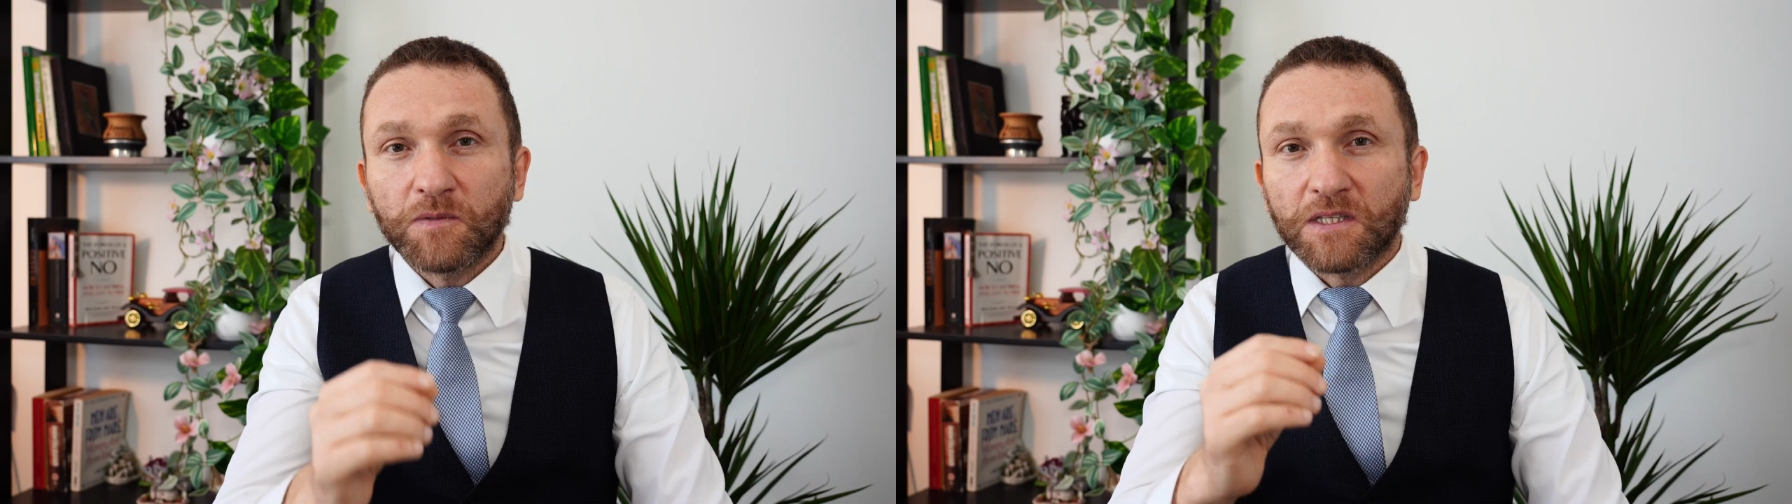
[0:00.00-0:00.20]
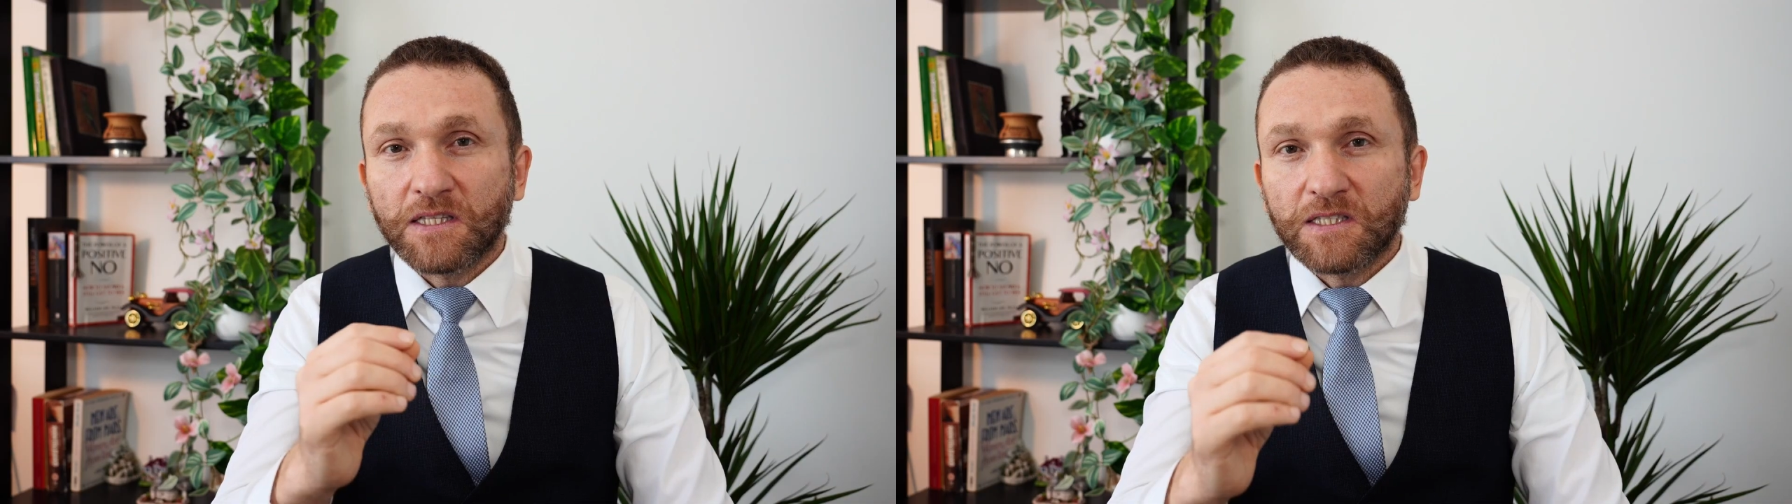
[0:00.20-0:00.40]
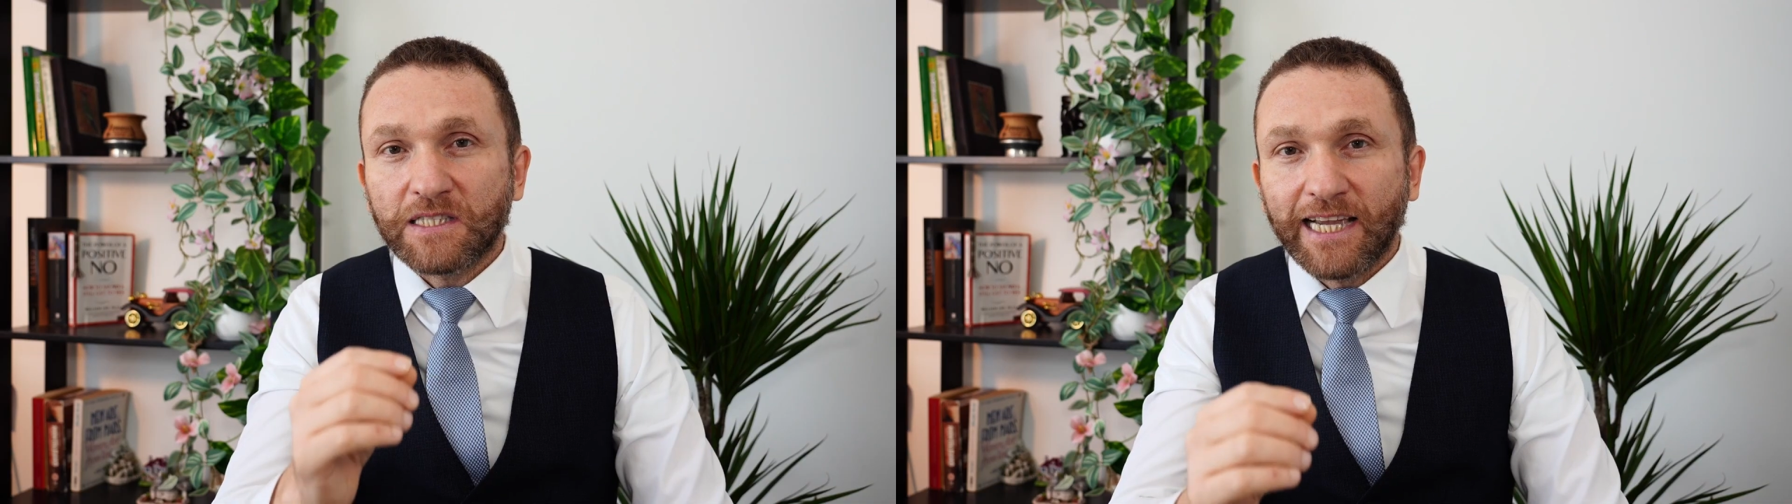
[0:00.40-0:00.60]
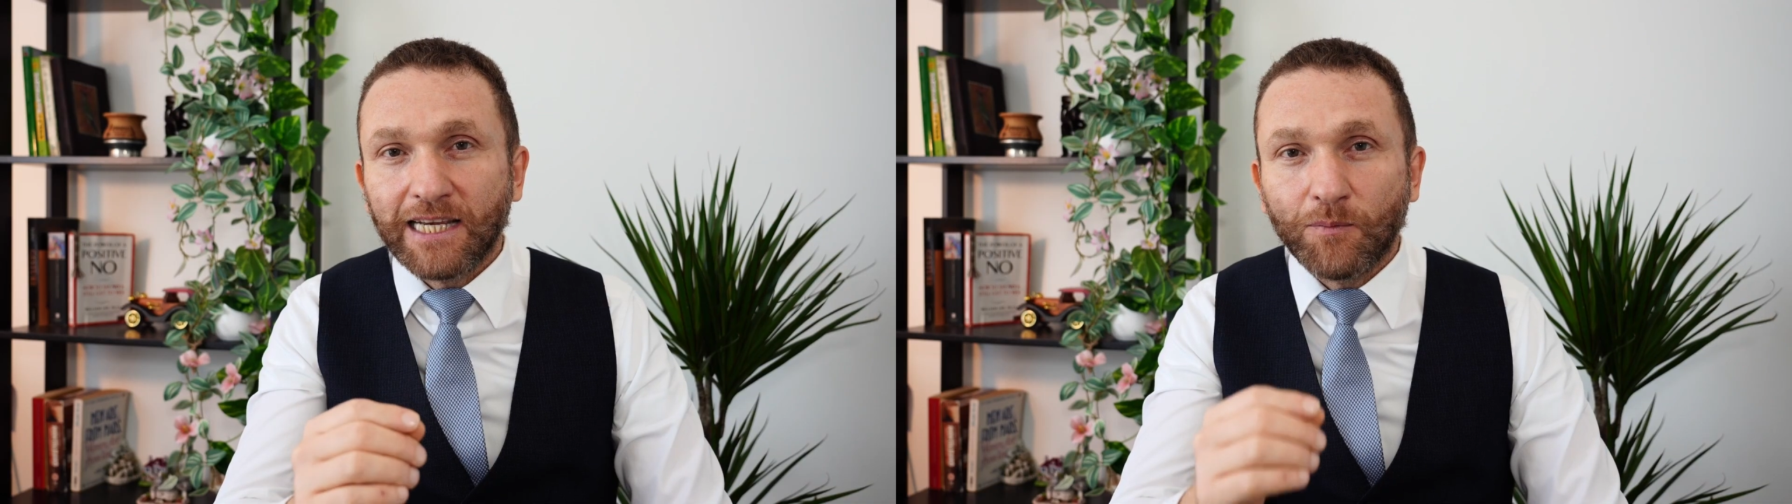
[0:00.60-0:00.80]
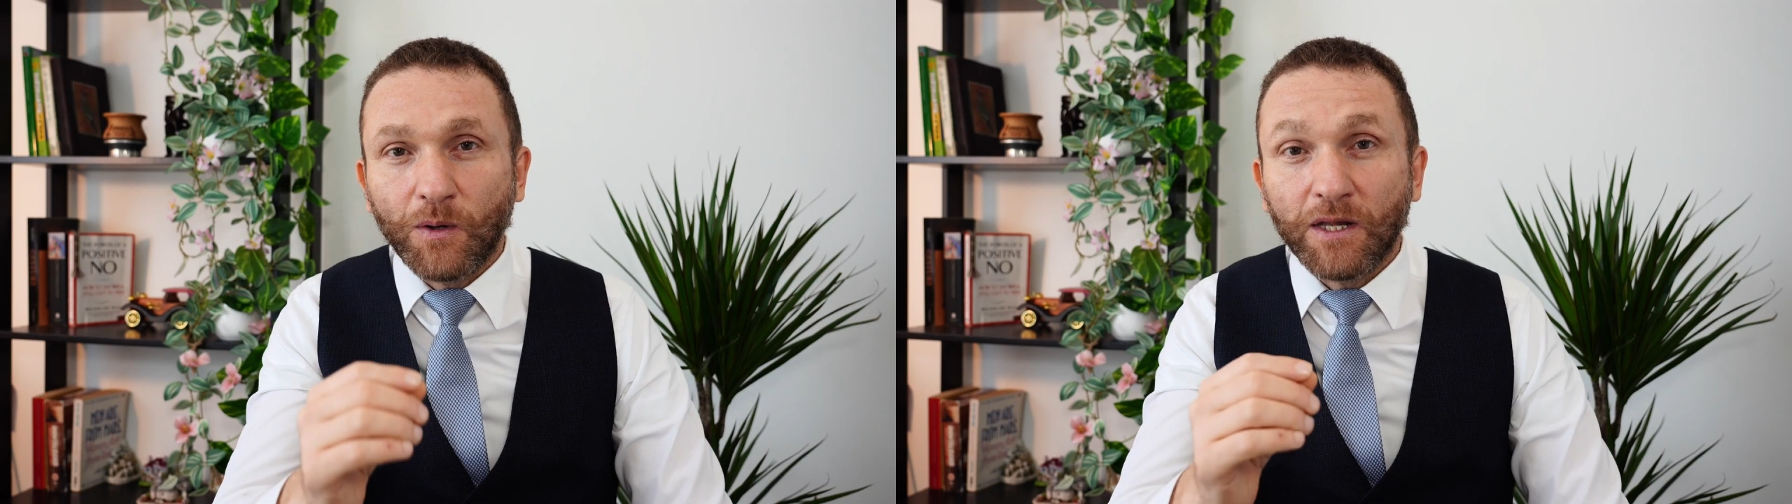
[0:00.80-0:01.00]

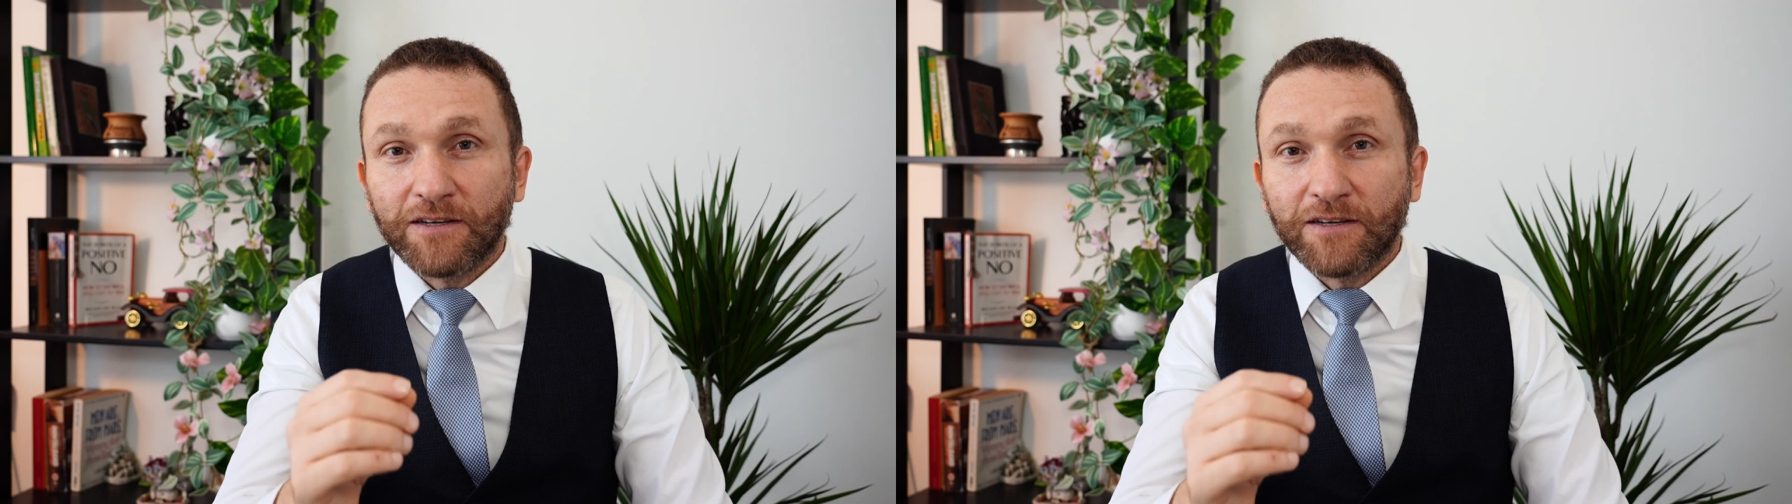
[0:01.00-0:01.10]
sustainable